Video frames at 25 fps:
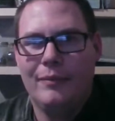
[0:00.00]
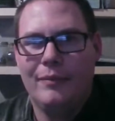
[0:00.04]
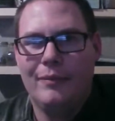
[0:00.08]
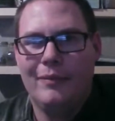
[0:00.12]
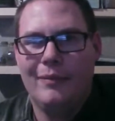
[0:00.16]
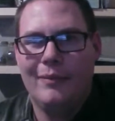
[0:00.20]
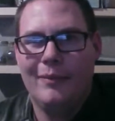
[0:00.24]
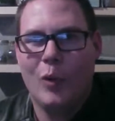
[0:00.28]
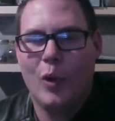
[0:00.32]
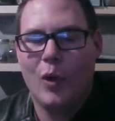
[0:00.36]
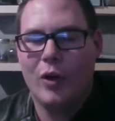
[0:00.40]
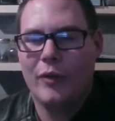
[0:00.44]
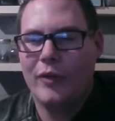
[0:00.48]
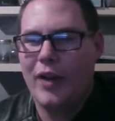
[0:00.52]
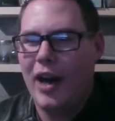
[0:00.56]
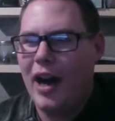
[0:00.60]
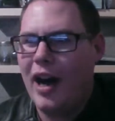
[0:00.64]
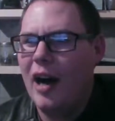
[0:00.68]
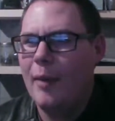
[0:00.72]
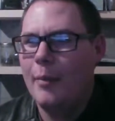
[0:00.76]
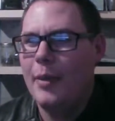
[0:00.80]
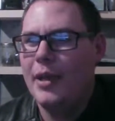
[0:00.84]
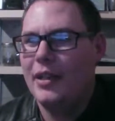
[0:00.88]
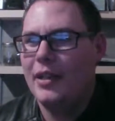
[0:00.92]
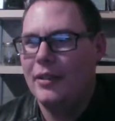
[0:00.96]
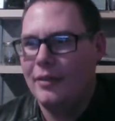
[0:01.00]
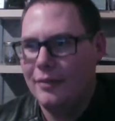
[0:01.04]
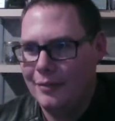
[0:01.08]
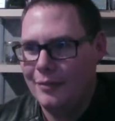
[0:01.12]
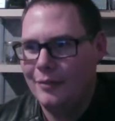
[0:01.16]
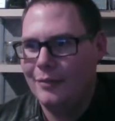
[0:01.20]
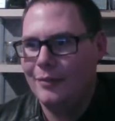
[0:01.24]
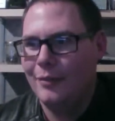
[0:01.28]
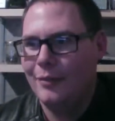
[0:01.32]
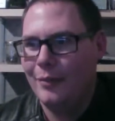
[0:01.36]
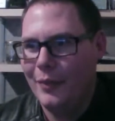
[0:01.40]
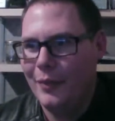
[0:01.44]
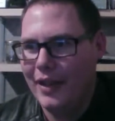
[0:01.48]
More of a hobby
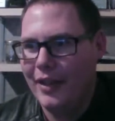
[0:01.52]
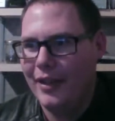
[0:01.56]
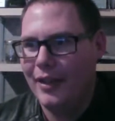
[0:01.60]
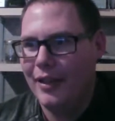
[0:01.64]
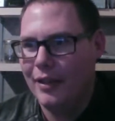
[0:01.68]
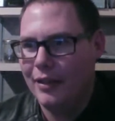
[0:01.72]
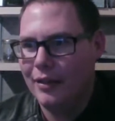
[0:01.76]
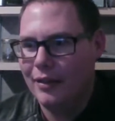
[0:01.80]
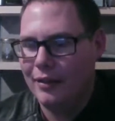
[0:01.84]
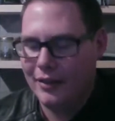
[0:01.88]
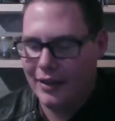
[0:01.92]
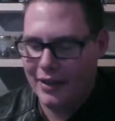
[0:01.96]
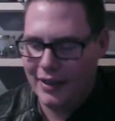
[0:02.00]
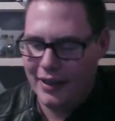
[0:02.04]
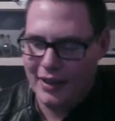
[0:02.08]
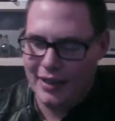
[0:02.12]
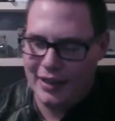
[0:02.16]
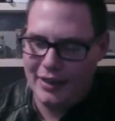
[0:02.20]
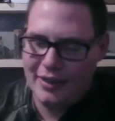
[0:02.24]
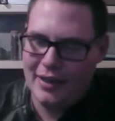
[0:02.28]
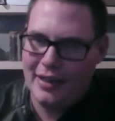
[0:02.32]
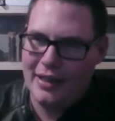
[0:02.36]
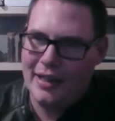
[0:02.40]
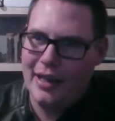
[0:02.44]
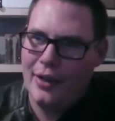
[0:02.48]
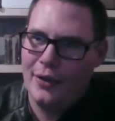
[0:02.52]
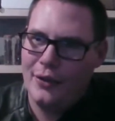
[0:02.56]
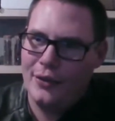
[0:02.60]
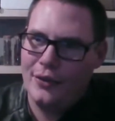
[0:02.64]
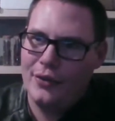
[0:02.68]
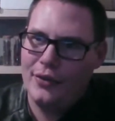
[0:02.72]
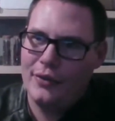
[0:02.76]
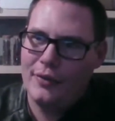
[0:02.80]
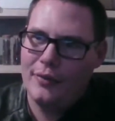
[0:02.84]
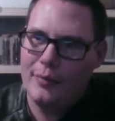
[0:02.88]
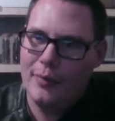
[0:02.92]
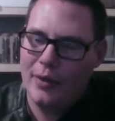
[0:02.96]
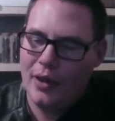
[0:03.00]
than anything
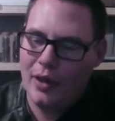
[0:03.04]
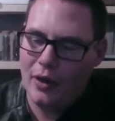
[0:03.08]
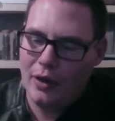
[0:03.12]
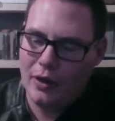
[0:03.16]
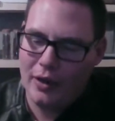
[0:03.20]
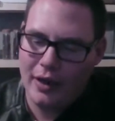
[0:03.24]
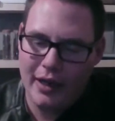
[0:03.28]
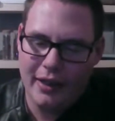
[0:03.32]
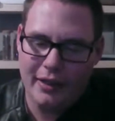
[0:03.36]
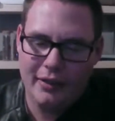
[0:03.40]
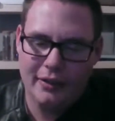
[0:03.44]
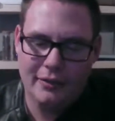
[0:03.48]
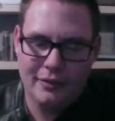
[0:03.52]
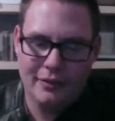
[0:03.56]
else. All right.